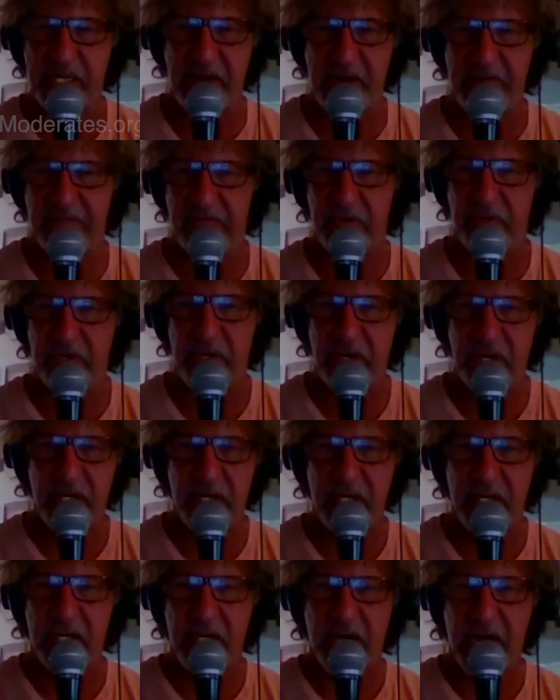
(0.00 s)
I've never
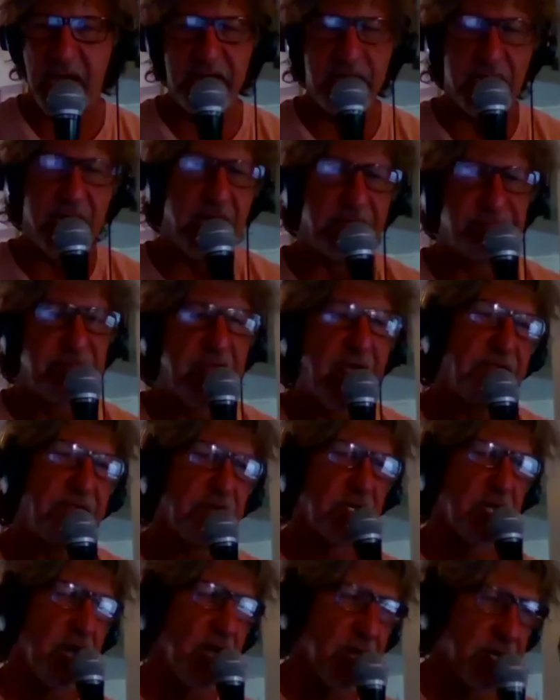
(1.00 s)
gotten it, but
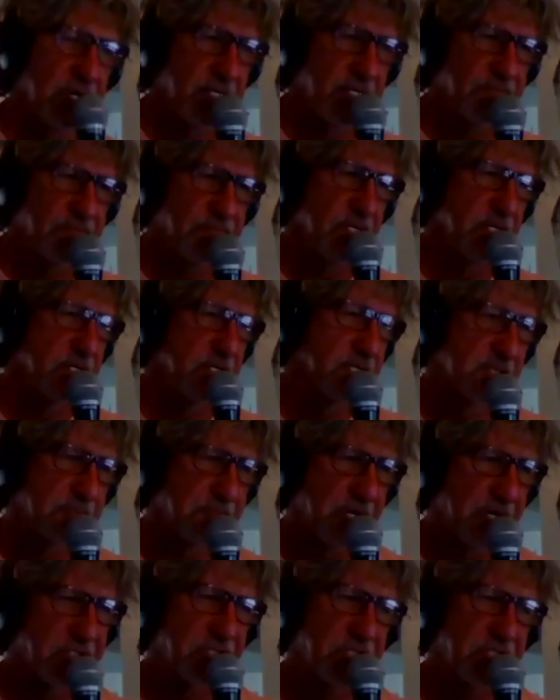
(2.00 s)
especially now,
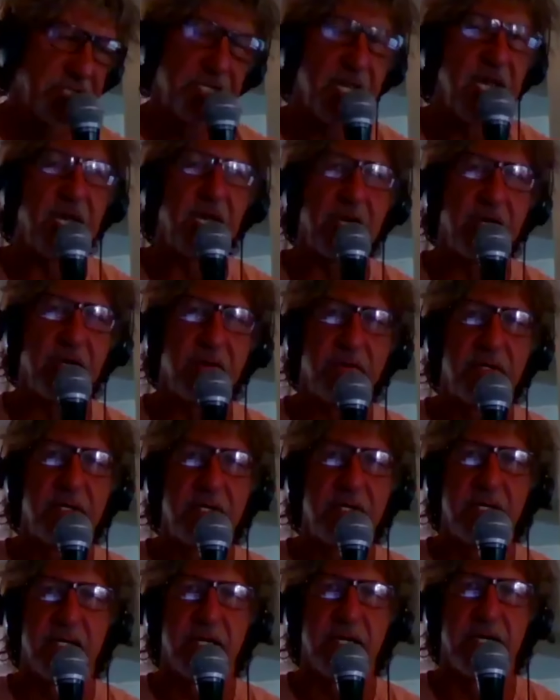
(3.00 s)
'cause
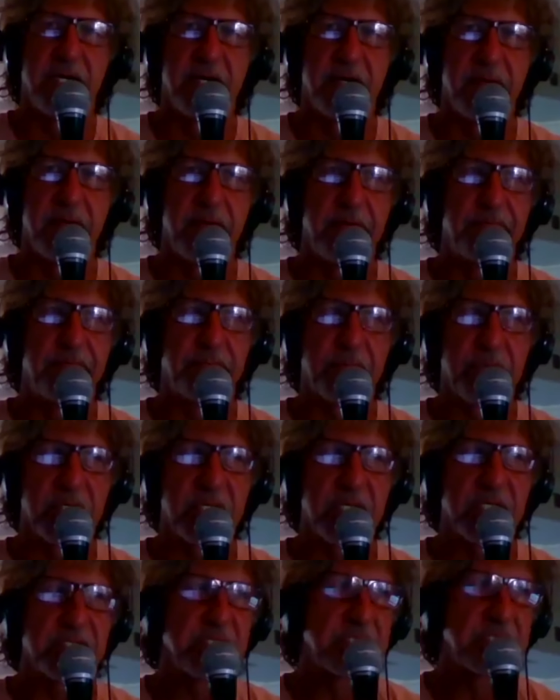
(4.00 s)
it's gotten so
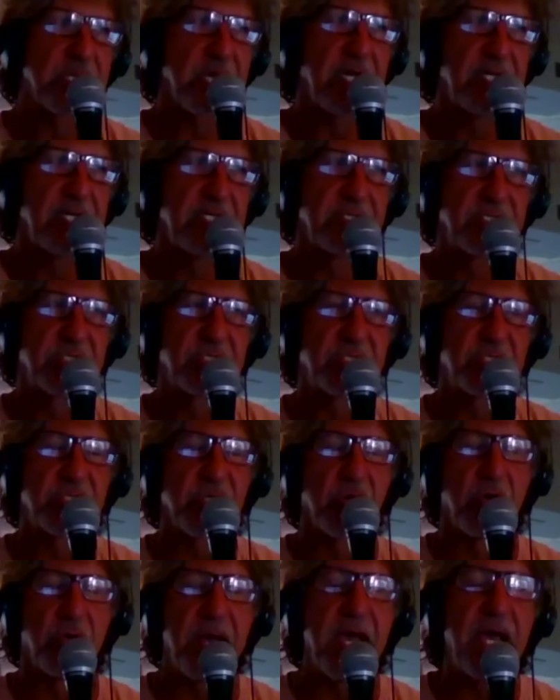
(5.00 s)
bad.
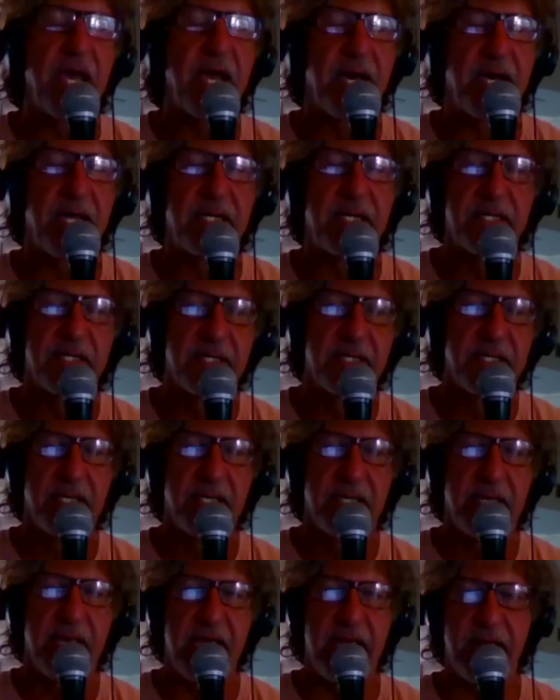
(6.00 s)
And that's why I'm a
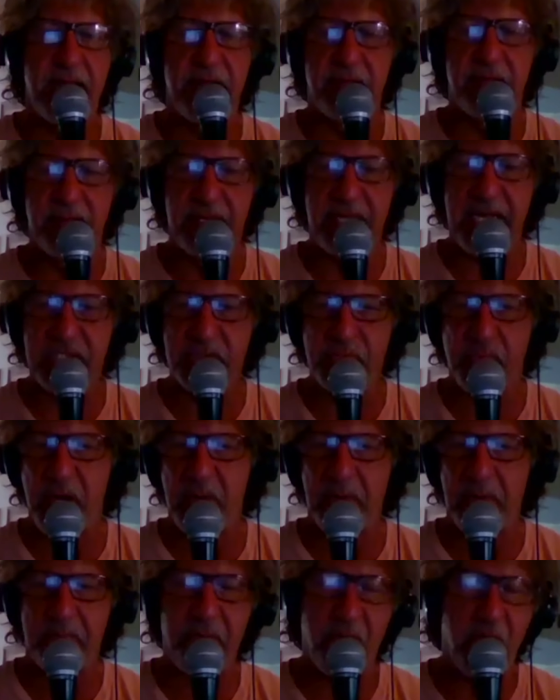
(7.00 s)
part of this movement. That's
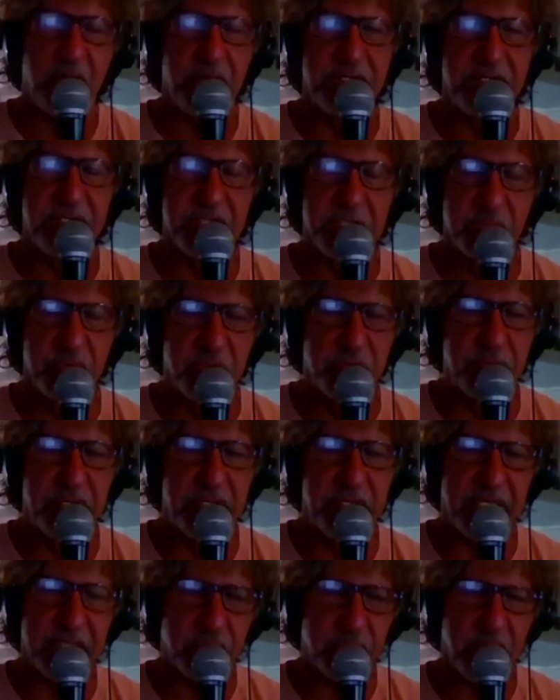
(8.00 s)
why I'm
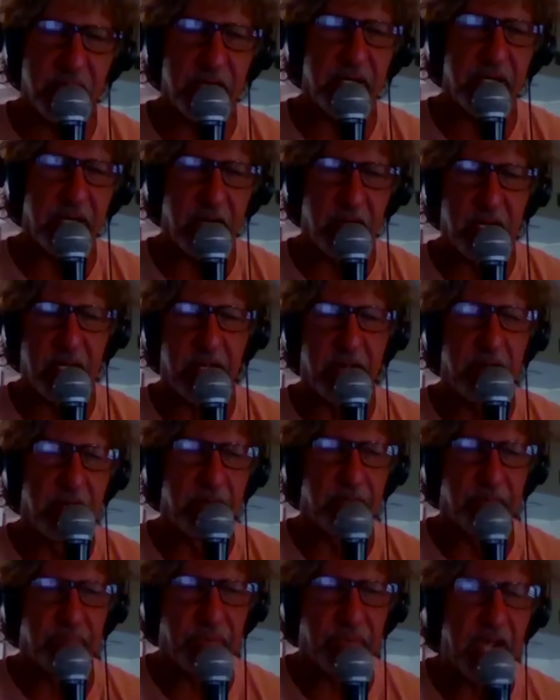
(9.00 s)
proud to be a part of the Staunch
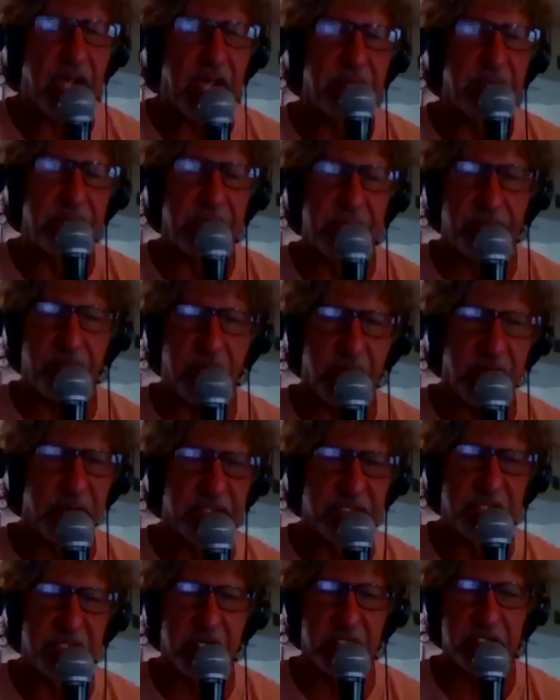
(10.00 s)
Moderates movement,
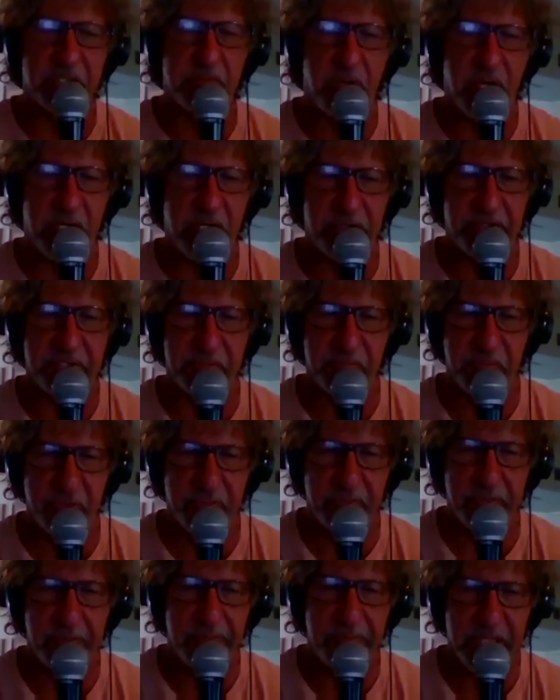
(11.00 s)
because I know you
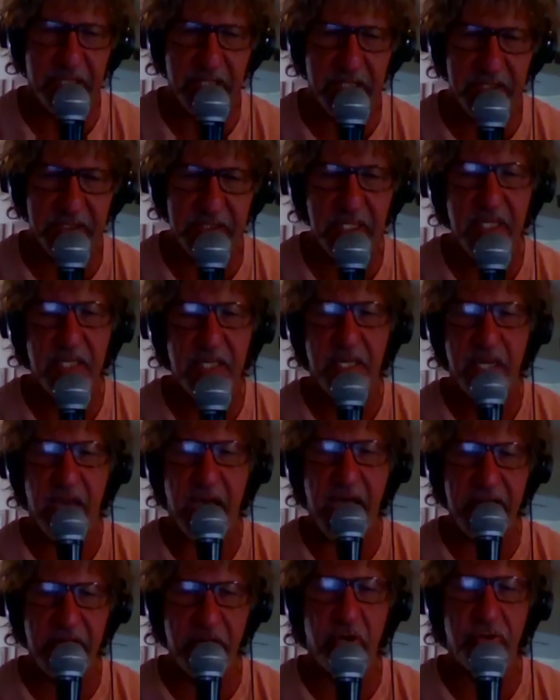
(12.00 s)
guys are just for
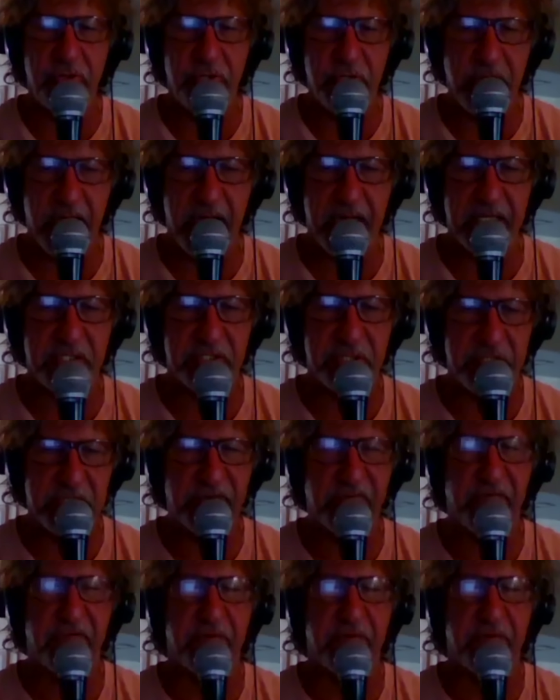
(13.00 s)
peace